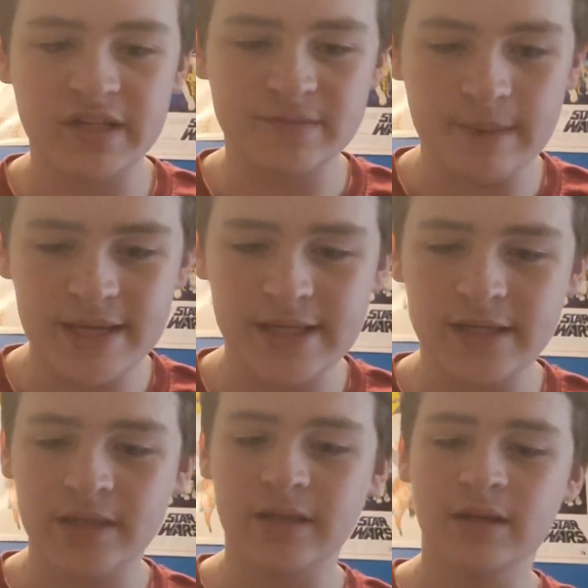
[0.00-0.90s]
is
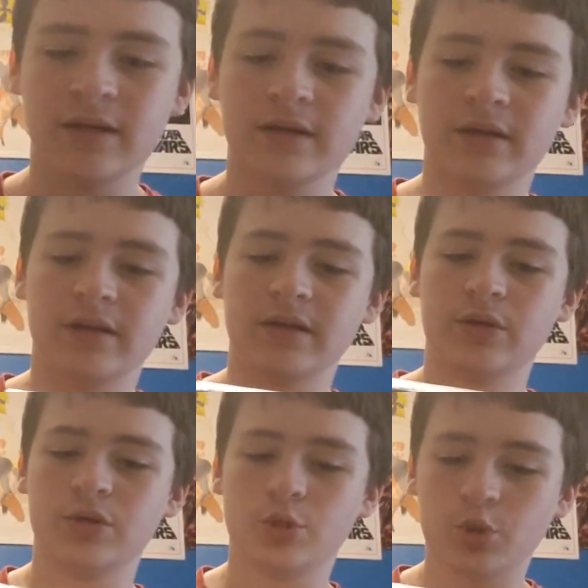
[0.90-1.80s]
making
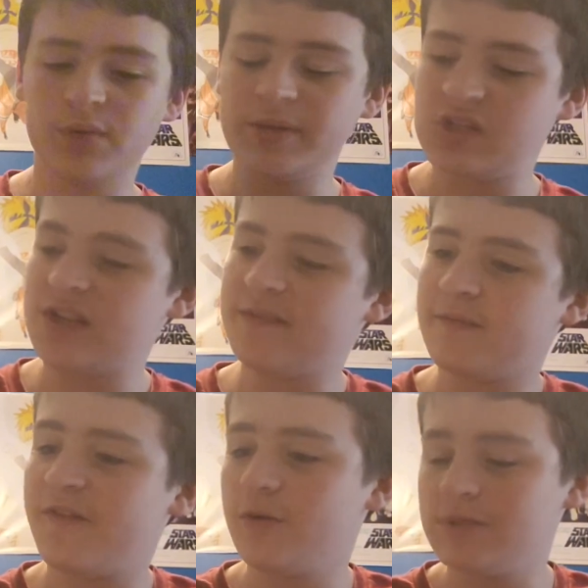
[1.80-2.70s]
good but cheap
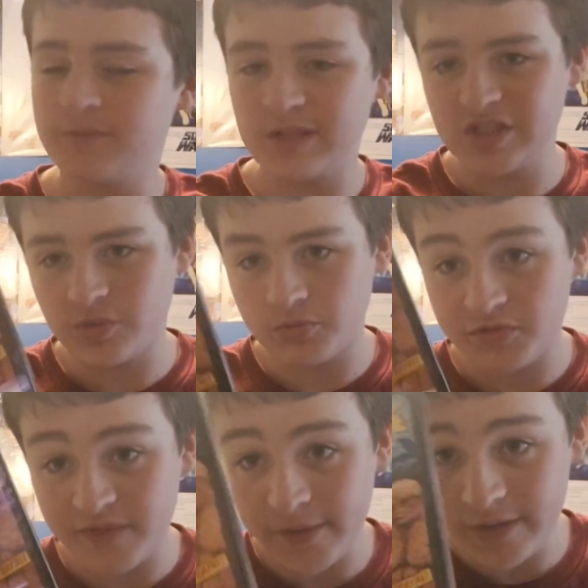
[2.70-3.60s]
films. This one was
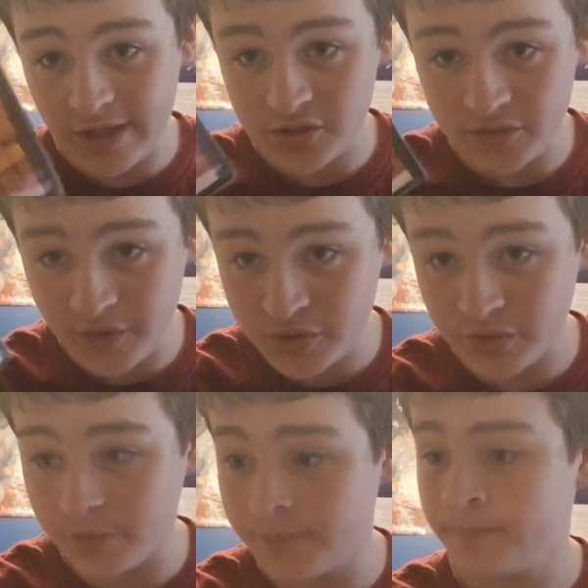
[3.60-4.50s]
very
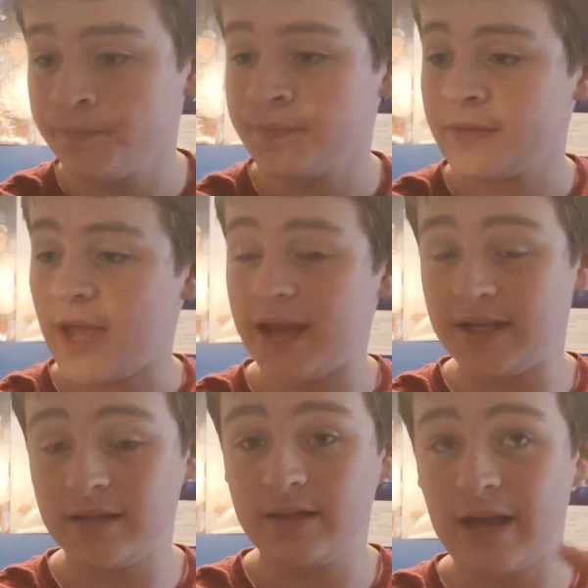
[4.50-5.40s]
controversial, and
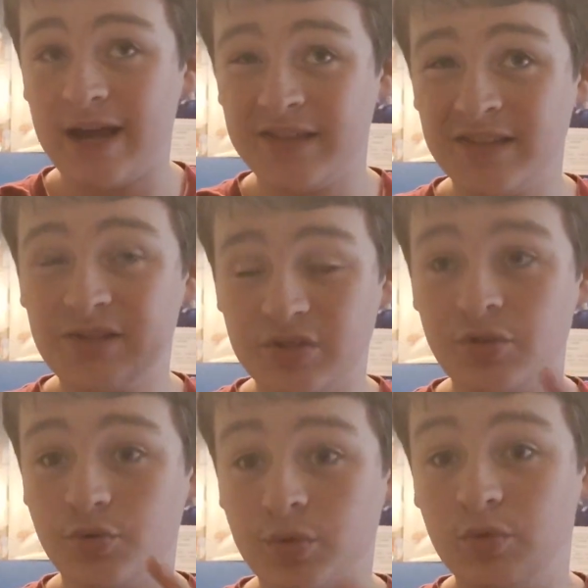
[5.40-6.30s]
I think the
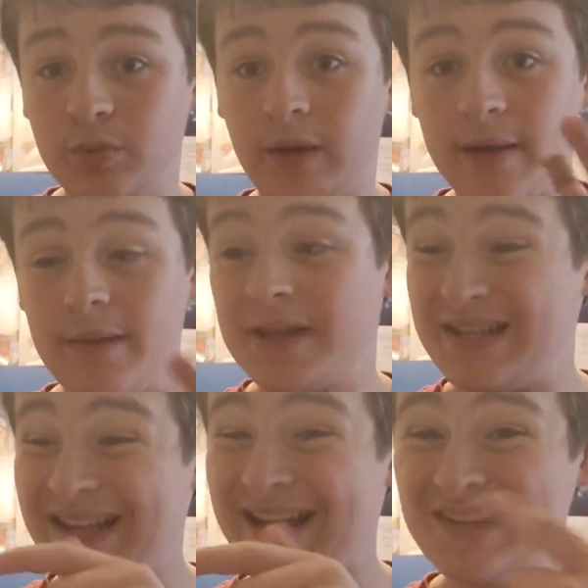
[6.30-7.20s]
dude who I
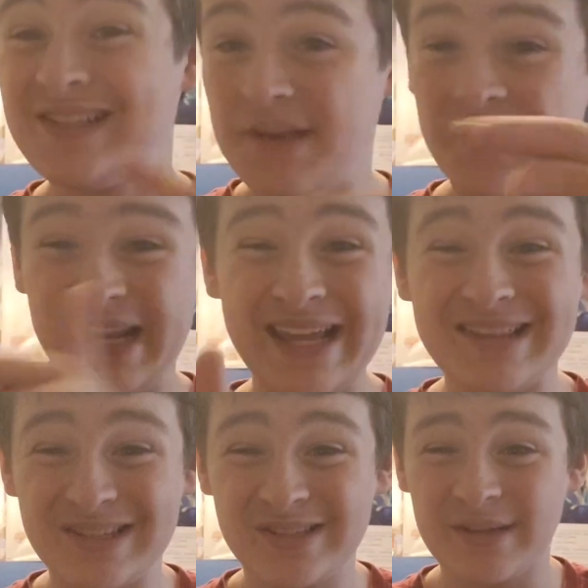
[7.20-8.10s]
met, I think he's even in
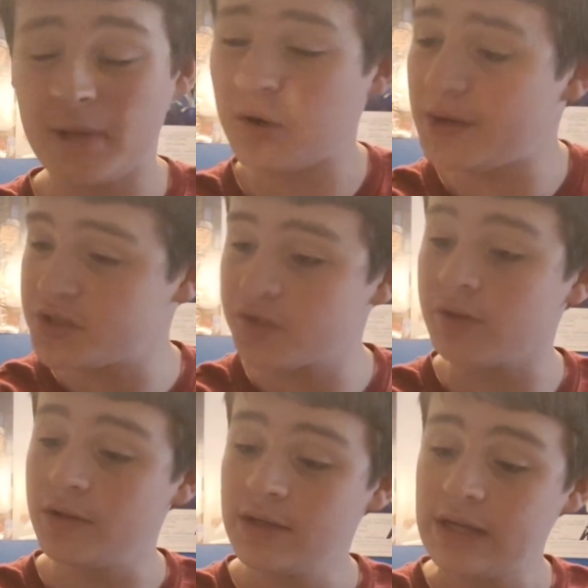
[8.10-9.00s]
this. I'm not quite sure.
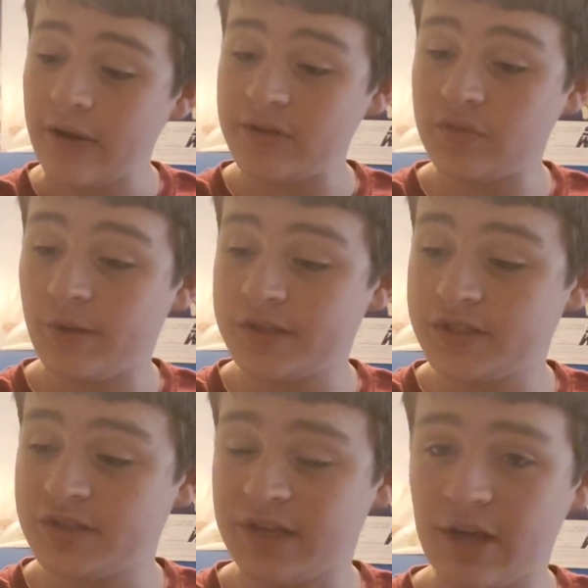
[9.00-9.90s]
I need to watch
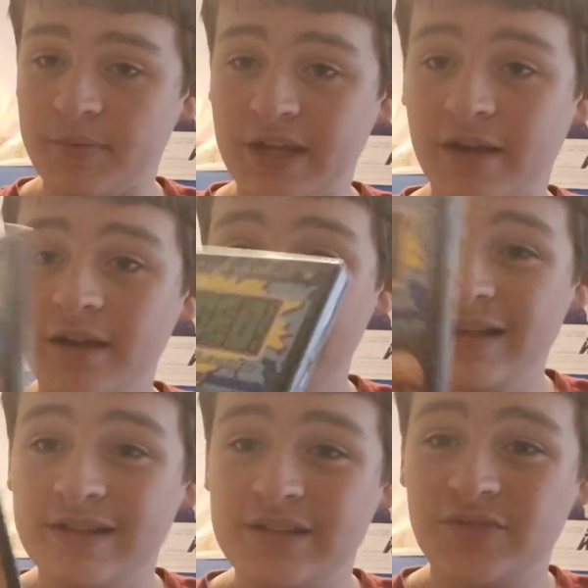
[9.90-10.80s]
and check out, but yeah,
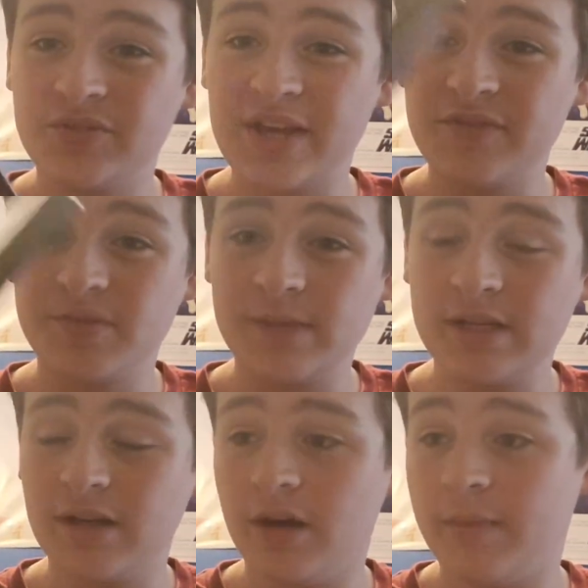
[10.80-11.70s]
this was given to
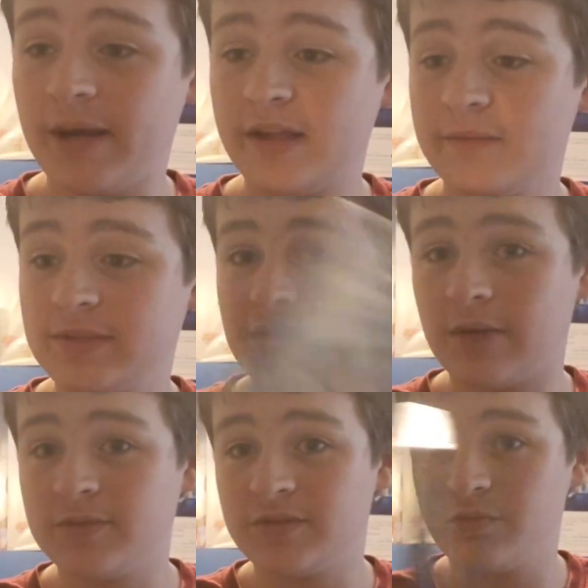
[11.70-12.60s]
me by him because I
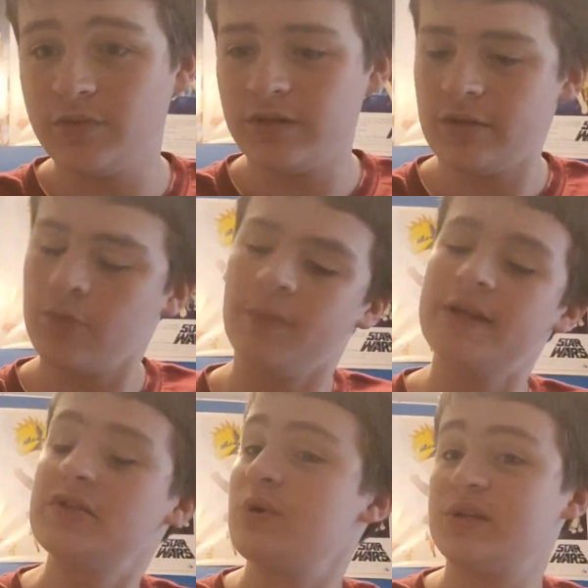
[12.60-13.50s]
was really
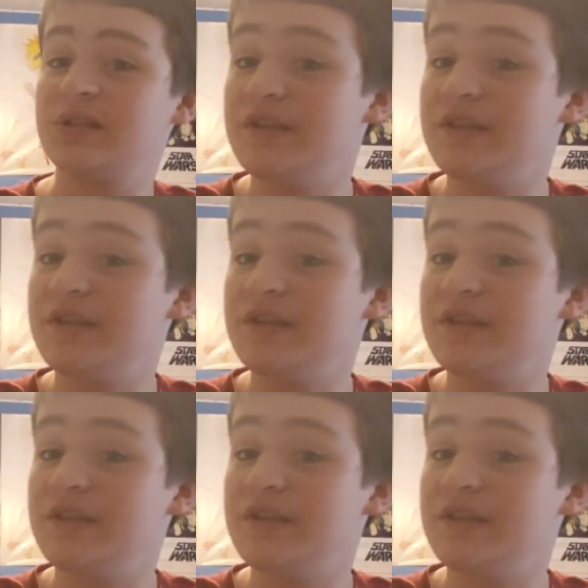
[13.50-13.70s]
interested